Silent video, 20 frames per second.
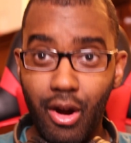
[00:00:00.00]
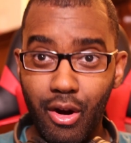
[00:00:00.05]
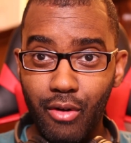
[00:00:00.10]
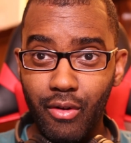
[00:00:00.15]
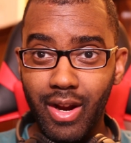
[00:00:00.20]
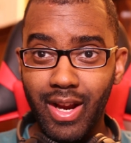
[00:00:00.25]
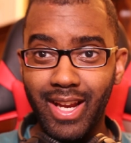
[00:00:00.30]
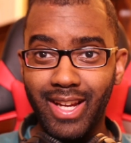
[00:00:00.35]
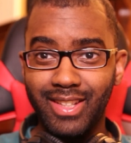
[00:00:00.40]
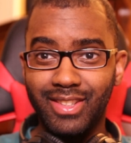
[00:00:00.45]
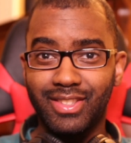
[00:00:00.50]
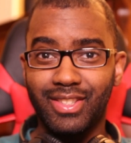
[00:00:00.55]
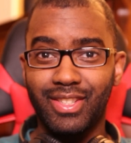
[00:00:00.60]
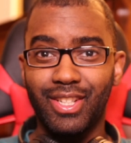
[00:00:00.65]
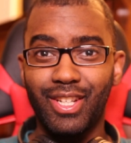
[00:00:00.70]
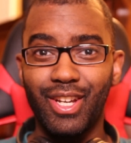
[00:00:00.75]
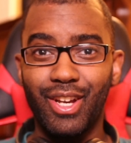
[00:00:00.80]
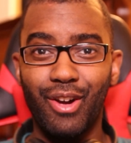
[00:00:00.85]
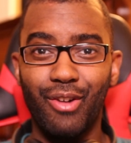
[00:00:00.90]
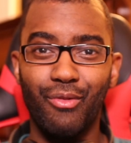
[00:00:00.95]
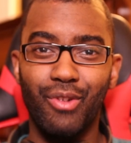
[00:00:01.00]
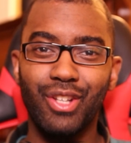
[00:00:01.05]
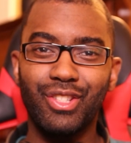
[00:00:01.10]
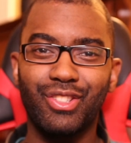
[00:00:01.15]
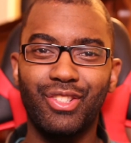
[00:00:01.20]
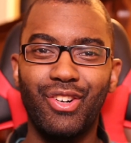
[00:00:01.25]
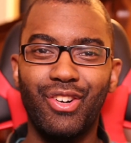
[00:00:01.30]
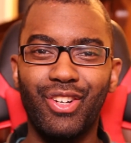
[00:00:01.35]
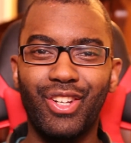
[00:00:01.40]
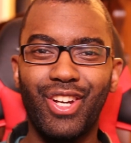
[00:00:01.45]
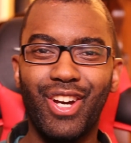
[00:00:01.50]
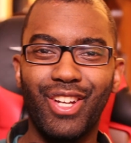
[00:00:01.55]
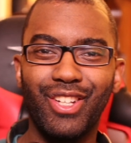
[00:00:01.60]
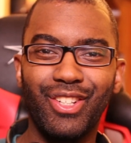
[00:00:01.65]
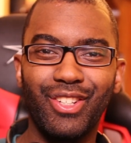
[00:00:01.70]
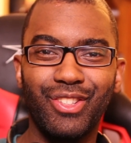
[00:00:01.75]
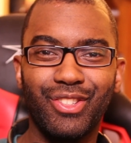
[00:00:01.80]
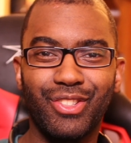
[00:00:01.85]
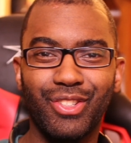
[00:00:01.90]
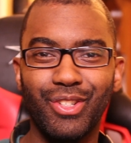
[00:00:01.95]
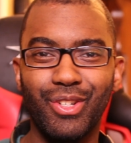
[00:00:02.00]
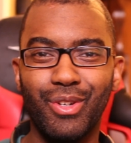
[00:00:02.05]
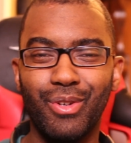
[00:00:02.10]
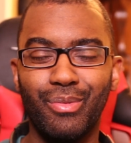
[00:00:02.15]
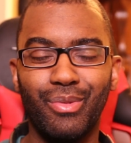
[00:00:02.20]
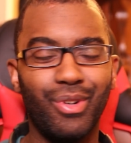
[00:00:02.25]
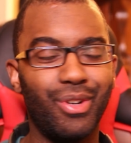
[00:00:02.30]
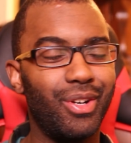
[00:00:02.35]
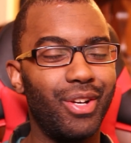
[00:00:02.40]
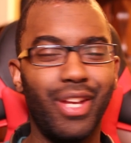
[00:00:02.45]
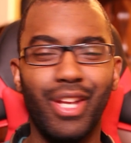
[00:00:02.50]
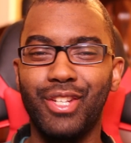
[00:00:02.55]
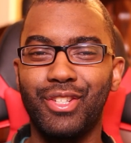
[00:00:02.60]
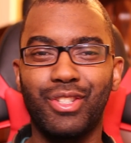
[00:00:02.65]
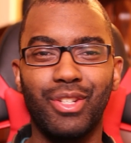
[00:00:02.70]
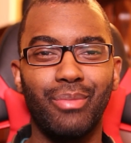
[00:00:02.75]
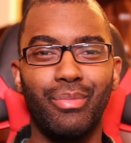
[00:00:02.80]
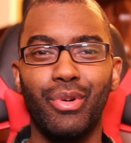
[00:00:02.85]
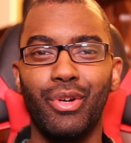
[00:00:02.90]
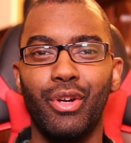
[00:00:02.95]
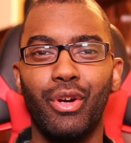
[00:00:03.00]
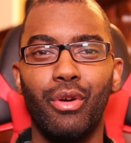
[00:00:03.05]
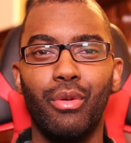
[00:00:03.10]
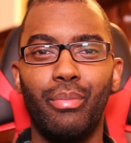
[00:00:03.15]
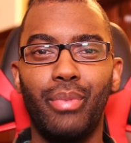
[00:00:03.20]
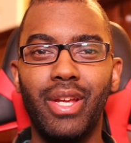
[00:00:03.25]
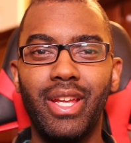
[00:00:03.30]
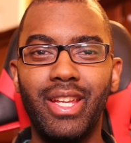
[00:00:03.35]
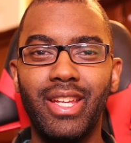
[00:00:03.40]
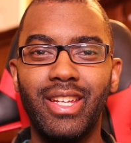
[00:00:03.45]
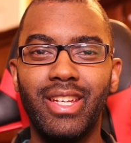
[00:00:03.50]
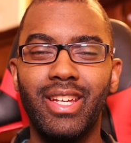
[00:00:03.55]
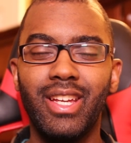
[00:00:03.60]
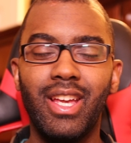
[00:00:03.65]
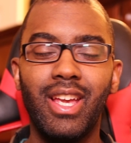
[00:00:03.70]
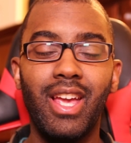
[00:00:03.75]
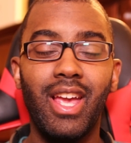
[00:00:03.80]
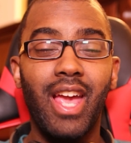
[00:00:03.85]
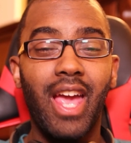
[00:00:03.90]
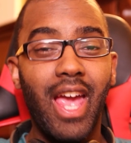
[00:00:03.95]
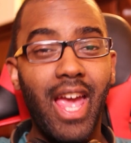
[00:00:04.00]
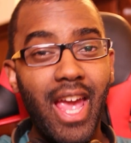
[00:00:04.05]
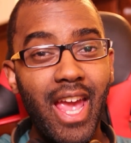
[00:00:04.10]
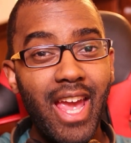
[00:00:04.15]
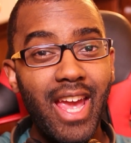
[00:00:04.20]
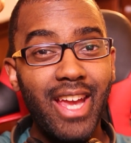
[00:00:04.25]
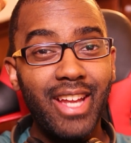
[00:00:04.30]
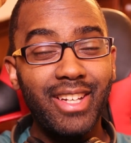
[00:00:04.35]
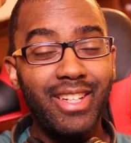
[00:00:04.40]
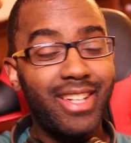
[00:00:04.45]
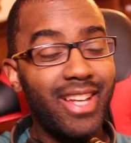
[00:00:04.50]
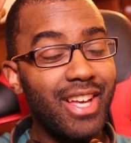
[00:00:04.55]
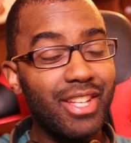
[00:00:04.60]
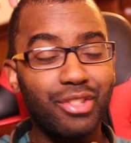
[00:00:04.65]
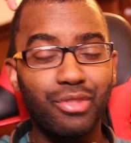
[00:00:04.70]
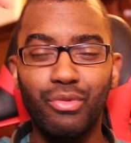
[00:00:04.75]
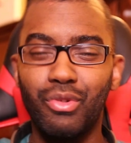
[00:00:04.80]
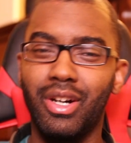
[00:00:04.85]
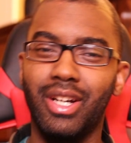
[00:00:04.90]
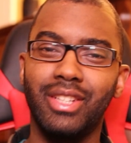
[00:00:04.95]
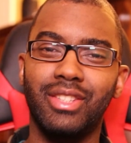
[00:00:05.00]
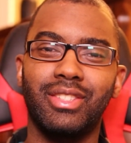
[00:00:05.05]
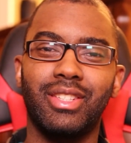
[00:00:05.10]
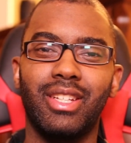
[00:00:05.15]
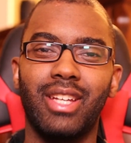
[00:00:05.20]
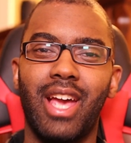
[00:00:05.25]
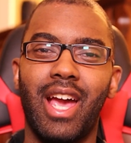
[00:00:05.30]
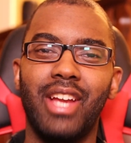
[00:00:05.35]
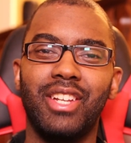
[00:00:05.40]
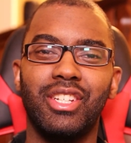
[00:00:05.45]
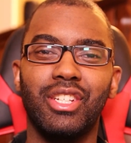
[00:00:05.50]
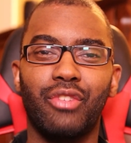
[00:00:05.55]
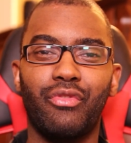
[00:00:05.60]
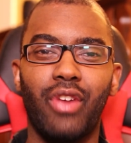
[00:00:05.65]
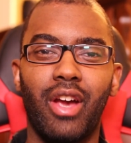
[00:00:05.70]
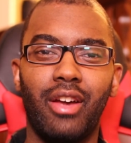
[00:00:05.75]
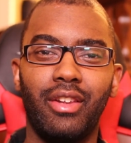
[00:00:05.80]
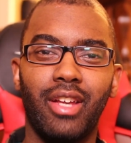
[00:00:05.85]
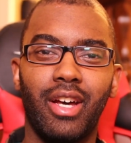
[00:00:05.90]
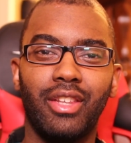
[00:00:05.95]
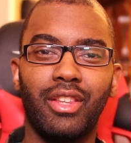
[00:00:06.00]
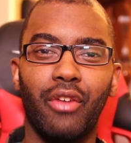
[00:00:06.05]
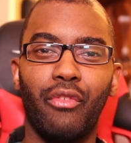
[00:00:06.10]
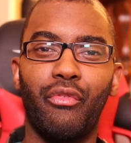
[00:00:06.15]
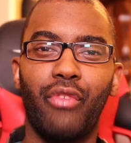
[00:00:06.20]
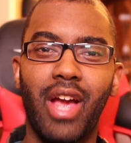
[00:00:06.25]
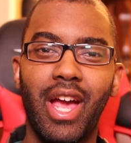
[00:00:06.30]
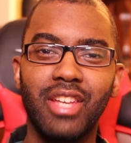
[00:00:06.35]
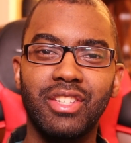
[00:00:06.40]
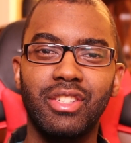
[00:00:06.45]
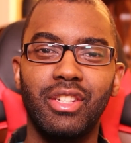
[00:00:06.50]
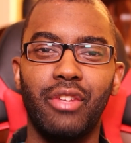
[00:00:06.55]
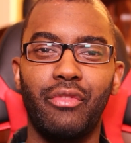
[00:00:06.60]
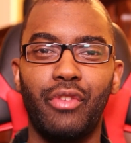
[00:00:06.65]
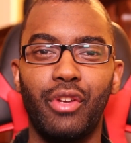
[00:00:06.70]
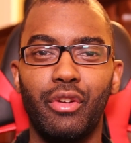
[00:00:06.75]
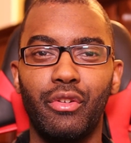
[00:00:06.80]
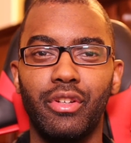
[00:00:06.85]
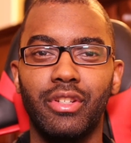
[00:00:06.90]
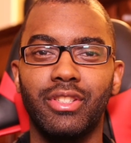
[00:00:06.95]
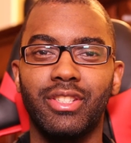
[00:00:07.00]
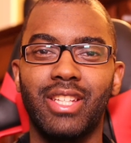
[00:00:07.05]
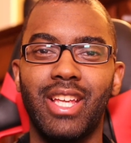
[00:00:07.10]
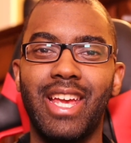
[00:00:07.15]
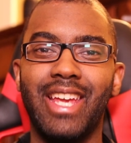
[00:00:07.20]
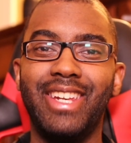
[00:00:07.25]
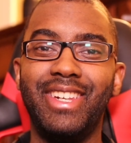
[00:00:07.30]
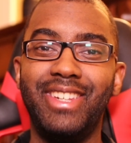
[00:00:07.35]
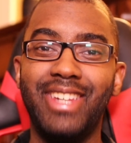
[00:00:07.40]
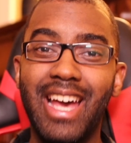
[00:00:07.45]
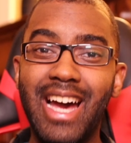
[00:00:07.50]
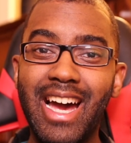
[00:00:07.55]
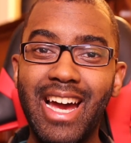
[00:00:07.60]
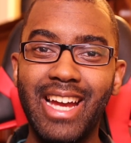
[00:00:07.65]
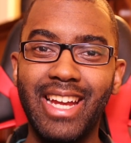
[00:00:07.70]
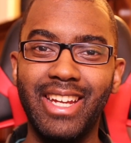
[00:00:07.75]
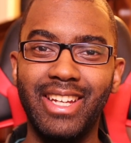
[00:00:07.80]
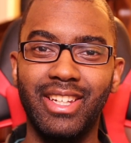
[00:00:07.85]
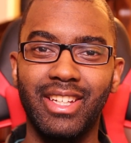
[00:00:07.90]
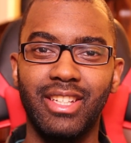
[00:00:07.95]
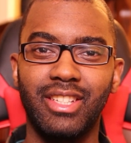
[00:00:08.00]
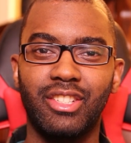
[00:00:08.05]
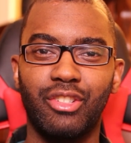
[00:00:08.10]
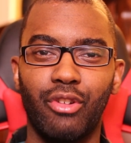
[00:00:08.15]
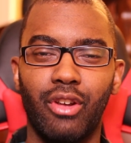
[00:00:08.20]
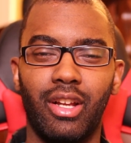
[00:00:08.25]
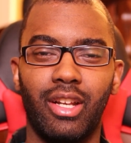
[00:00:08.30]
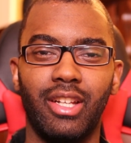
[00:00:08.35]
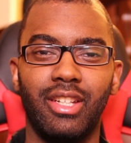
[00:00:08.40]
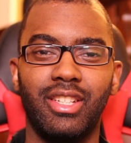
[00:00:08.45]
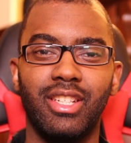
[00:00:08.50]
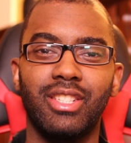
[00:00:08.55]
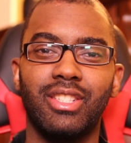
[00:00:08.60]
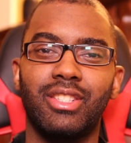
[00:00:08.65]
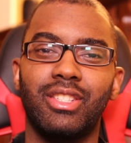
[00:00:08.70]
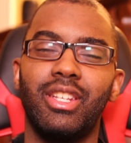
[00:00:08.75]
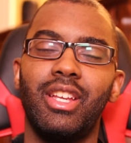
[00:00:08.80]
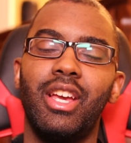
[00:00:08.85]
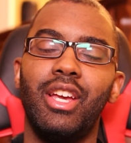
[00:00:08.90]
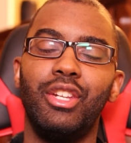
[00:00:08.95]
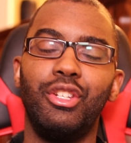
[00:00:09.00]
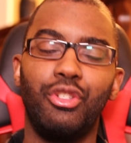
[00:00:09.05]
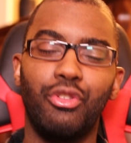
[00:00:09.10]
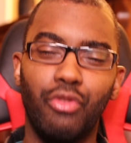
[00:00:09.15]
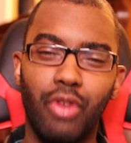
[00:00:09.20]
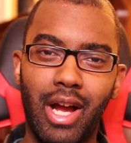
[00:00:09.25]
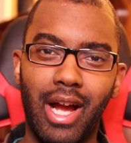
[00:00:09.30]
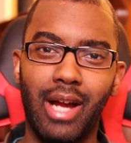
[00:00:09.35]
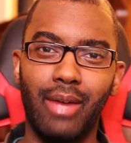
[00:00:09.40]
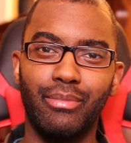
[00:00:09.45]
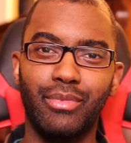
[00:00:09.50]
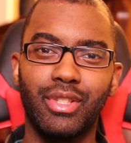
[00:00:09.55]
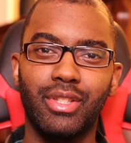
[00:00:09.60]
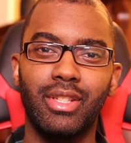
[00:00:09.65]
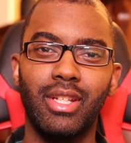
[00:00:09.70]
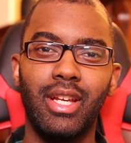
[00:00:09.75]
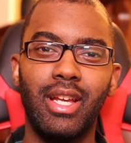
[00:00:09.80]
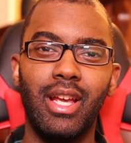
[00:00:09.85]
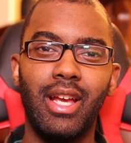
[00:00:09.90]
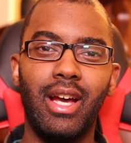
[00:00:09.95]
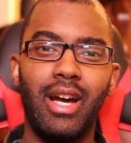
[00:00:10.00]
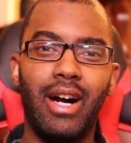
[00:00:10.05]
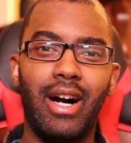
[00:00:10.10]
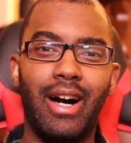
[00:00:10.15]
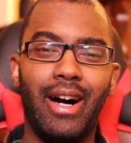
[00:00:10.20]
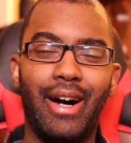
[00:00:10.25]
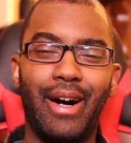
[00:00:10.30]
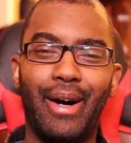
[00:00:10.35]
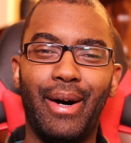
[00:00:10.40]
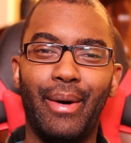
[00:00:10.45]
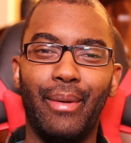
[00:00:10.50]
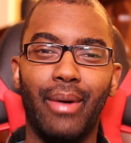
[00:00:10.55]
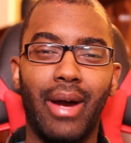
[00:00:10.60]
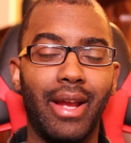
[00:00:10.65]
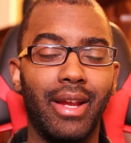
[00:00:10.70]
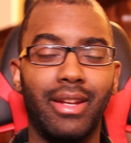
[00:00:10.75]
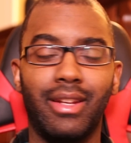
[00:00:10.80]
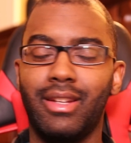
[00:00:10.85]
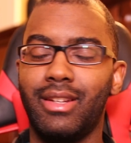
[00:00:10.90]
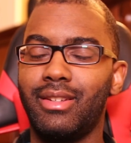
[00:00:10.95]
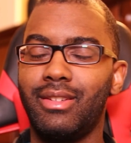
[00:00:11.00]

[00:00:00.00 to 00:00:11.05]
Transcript: Alright, what's going on YouTube? It's your boy OB, and guess what? I just found out the Fast and the Furious 9 trailer just dropped. I